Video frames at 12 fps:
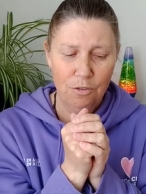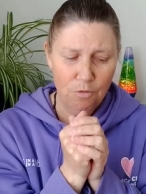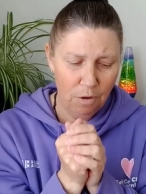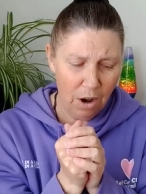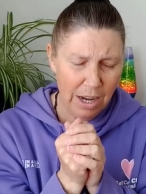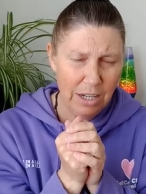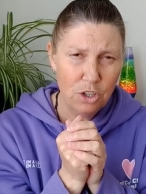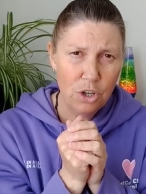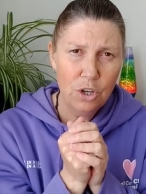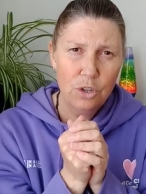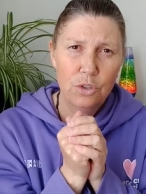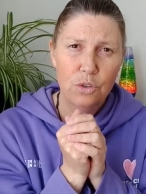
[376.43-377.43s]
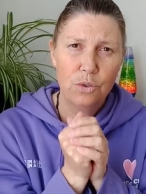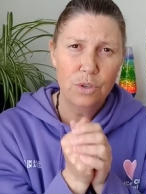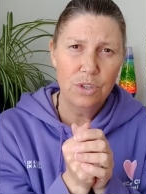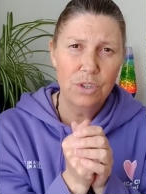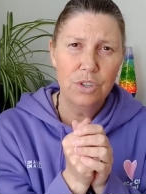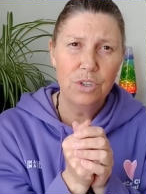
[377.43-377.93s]
right? So
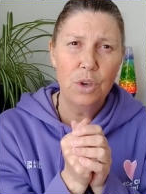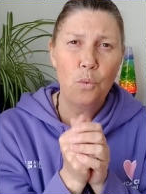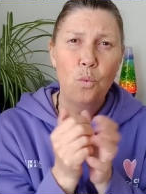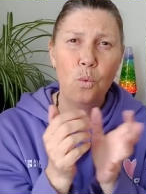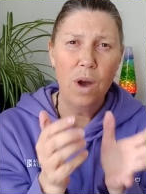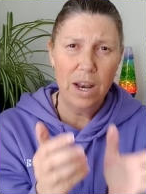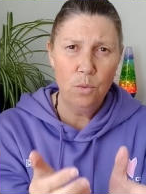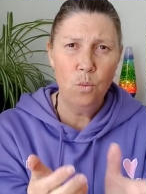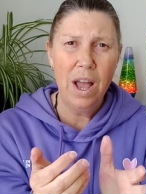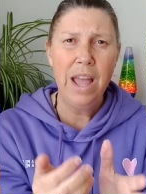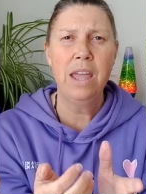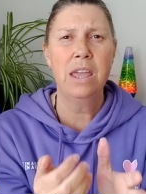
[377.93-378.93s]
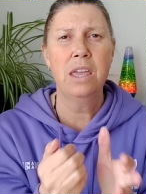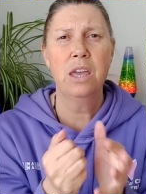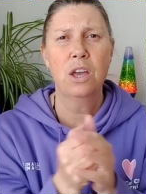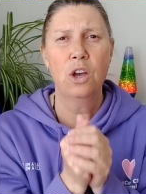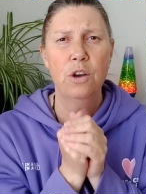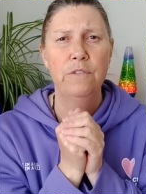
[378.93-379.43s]
this is one way
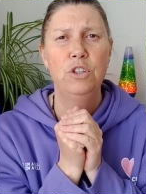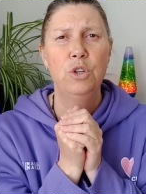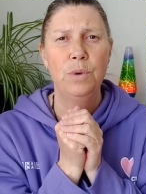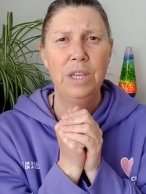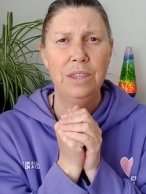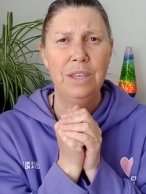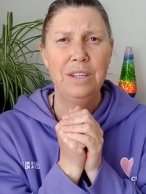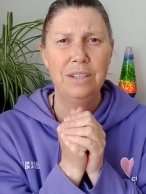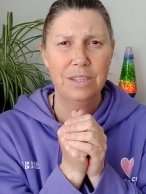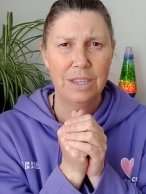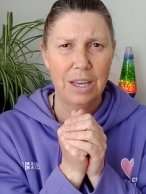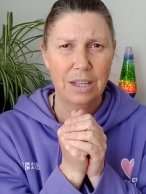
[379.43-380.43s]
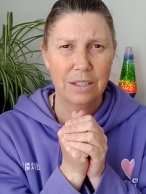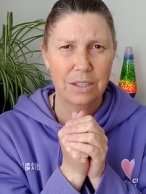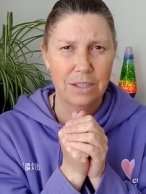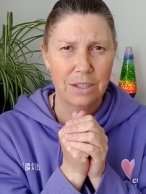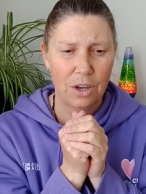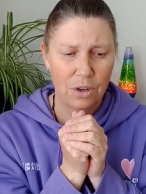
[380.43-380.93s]
of doing these
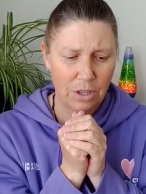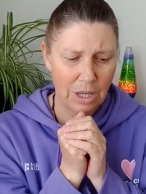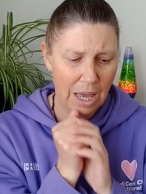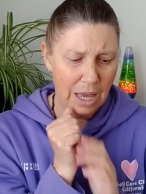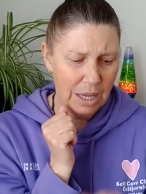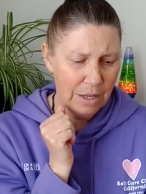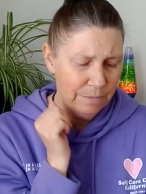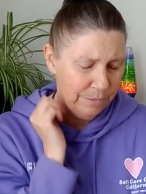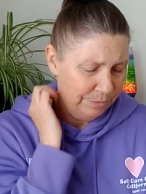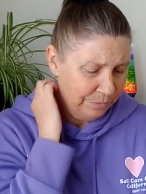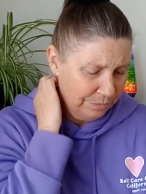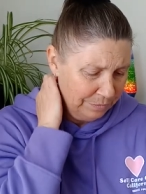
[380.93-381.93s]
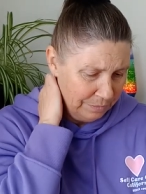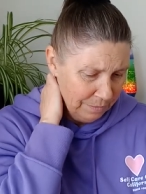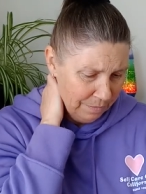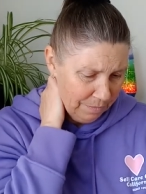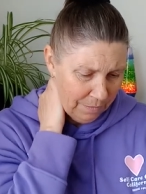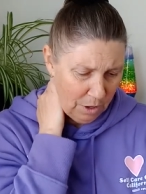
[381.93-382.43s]
things, okay?
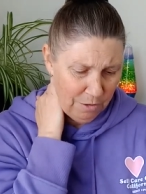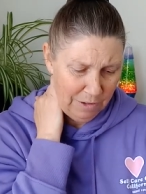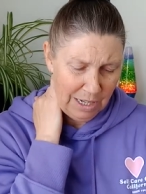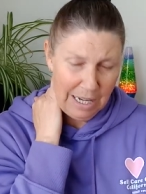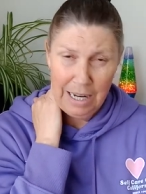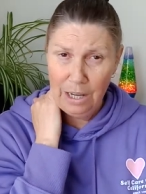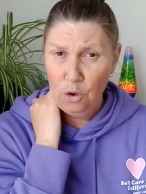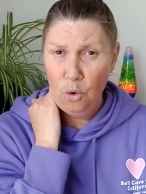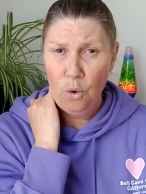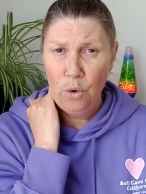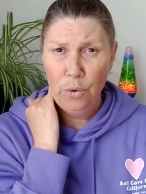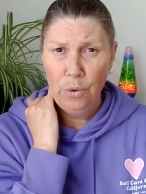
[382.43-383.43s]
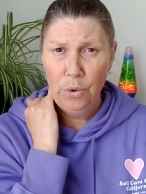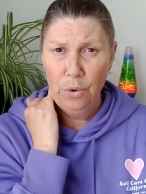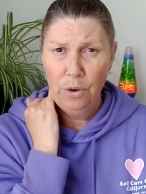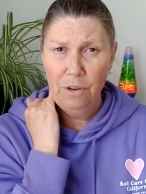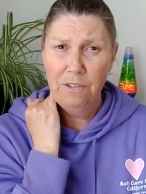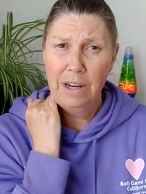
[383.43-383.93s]
Of letting go,
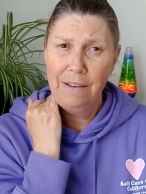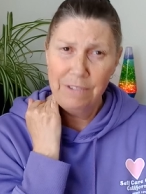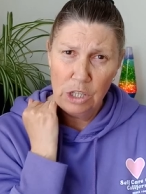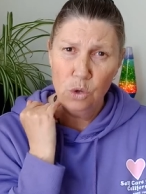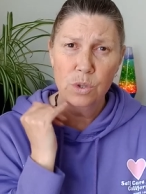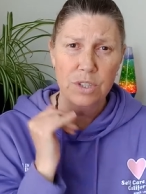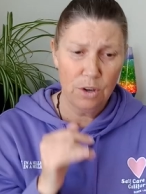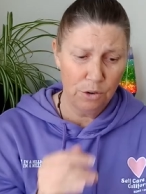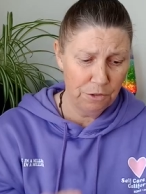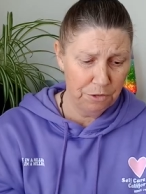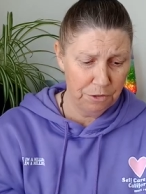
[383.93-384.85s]
of loving yourself.